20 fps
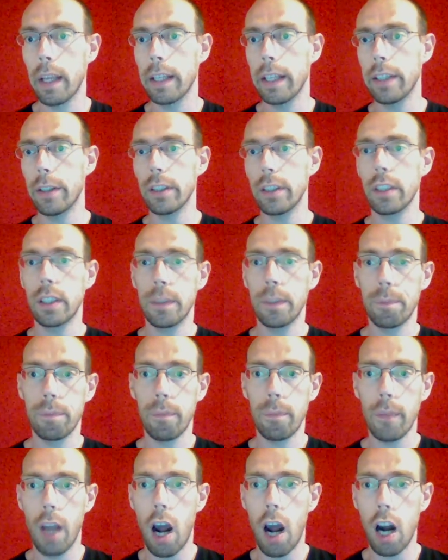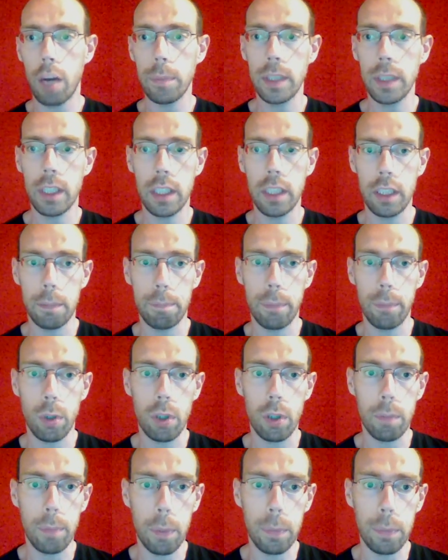thus harms the
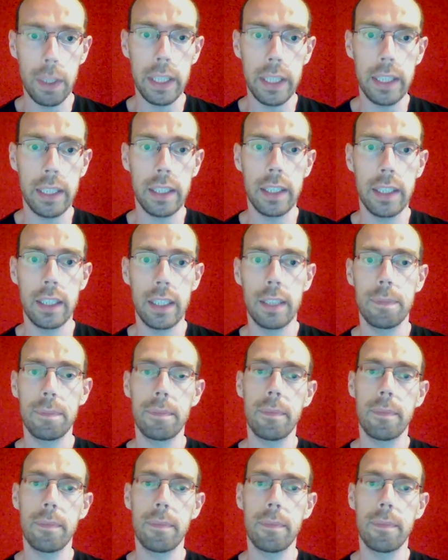poor populations.